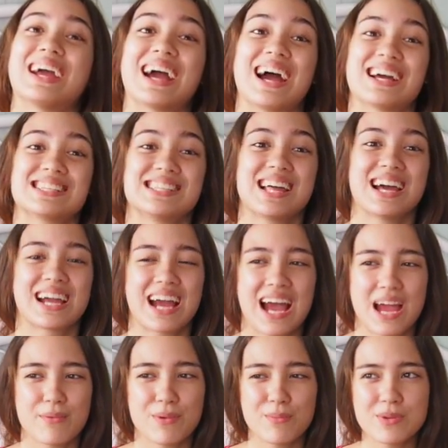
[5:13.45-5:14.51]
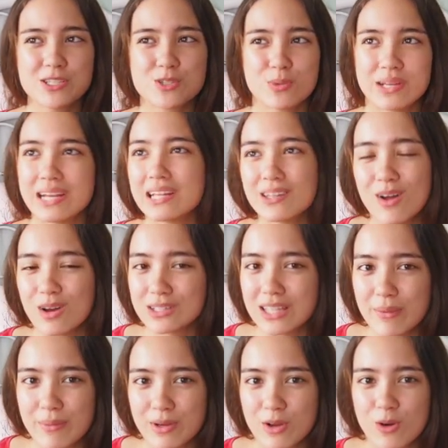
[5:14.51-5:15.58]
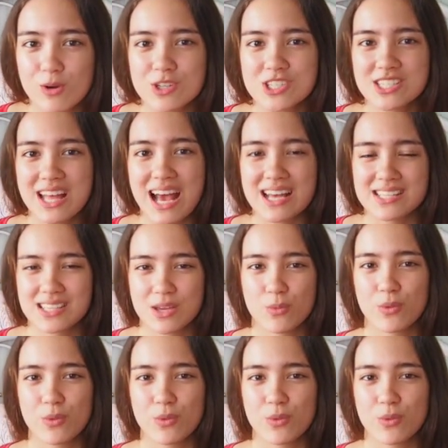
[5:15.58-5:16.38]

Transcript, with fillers: guys, like, I remember tweeting a long time ago just asking,